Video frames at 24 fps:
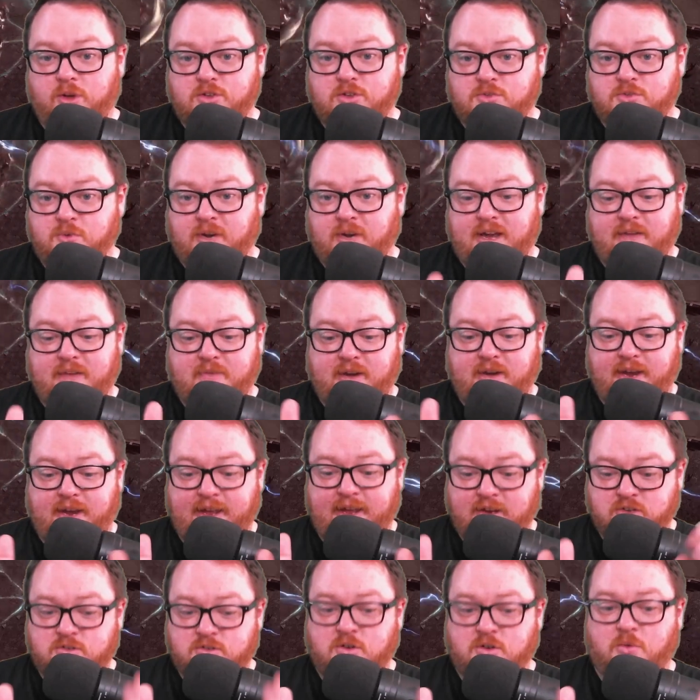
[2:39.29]
We're going to have an
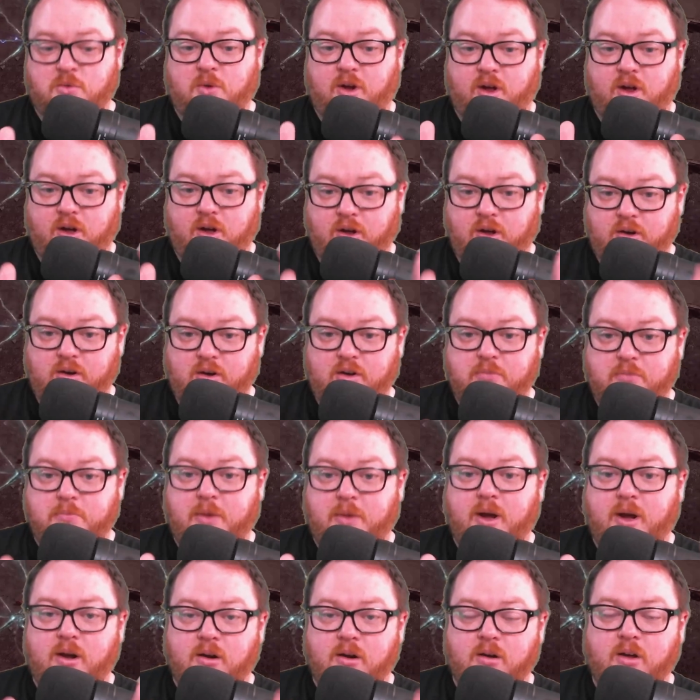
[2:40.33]
extra 100
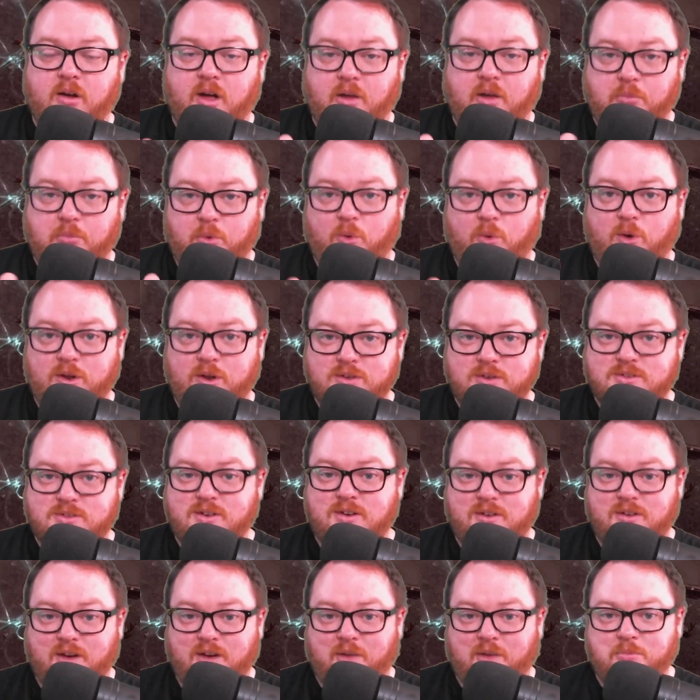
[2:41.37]
Paragon points to
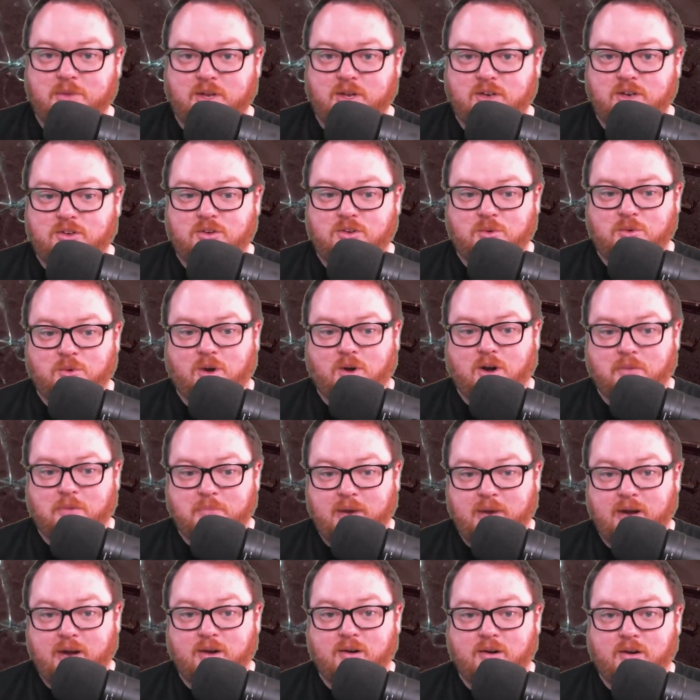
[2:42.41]
dump into our
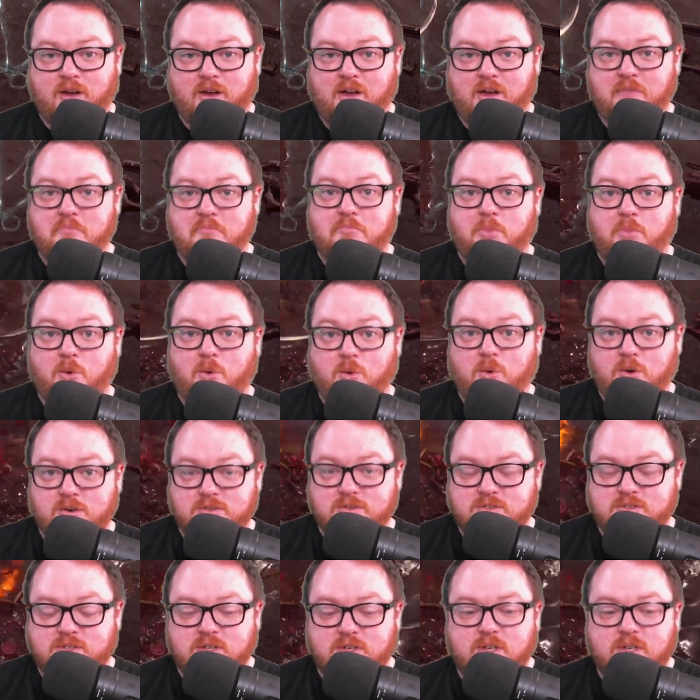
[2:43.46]
Paragon boards.